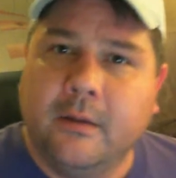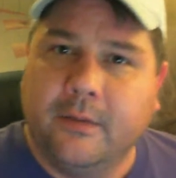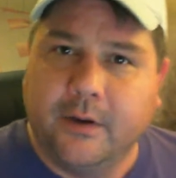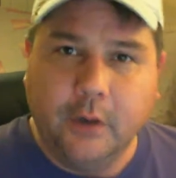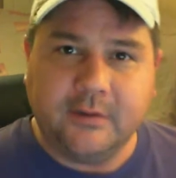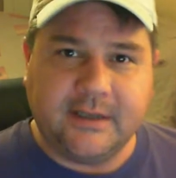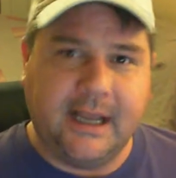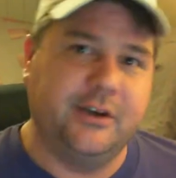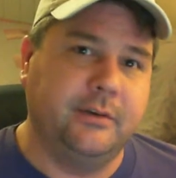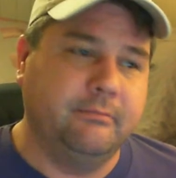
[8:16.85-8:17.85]
The news
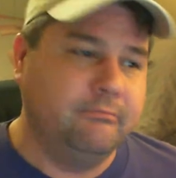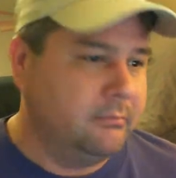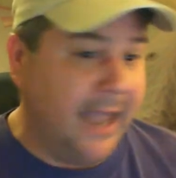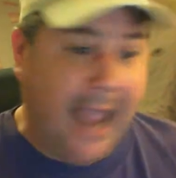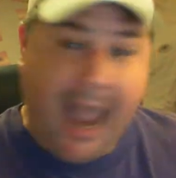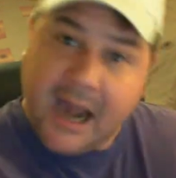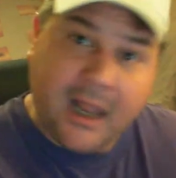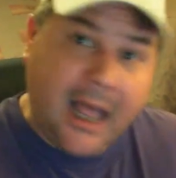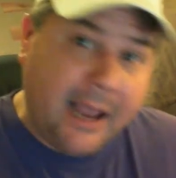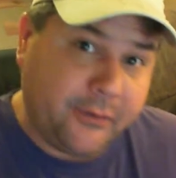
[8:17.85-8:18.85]
station, they had
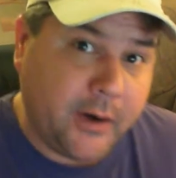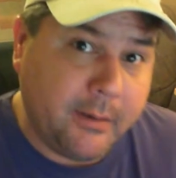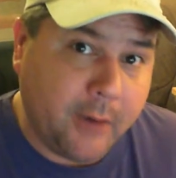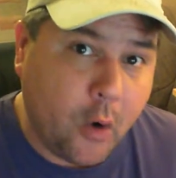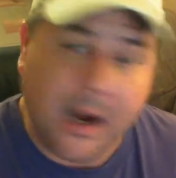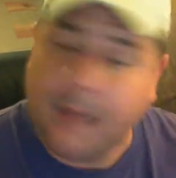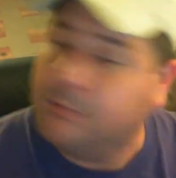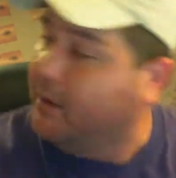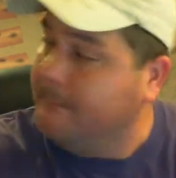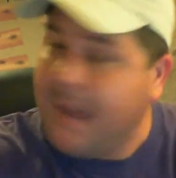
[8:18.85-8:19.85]
a live stream going. It
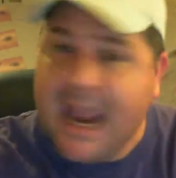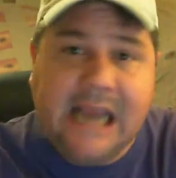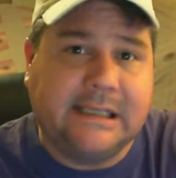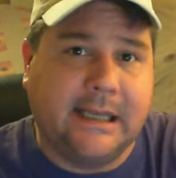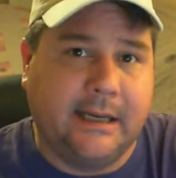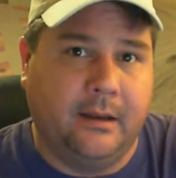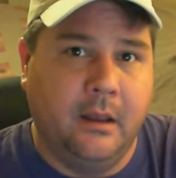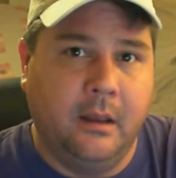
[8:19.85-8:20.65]
was amazing.